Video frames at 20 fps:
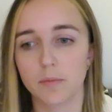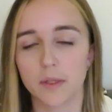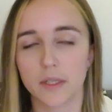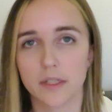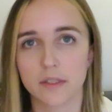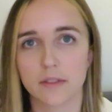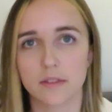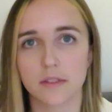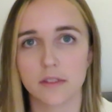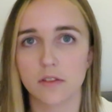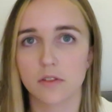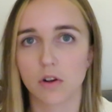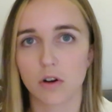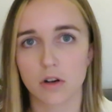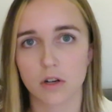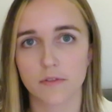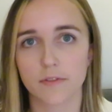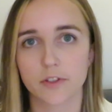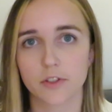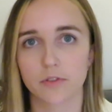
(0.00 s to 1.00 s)
because these
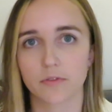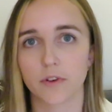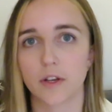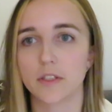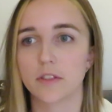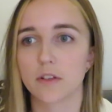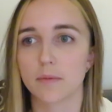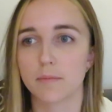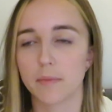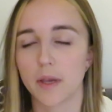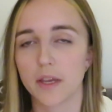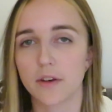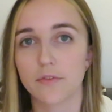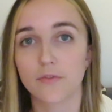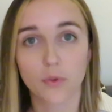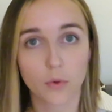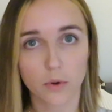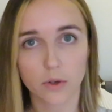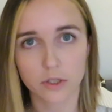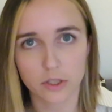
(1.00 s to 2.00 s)
artificial friends are made
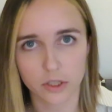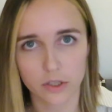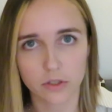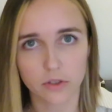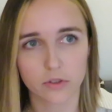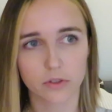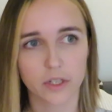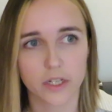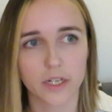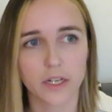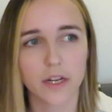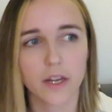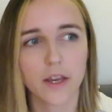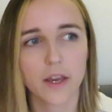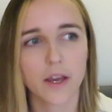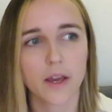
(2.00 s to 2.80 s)
for children.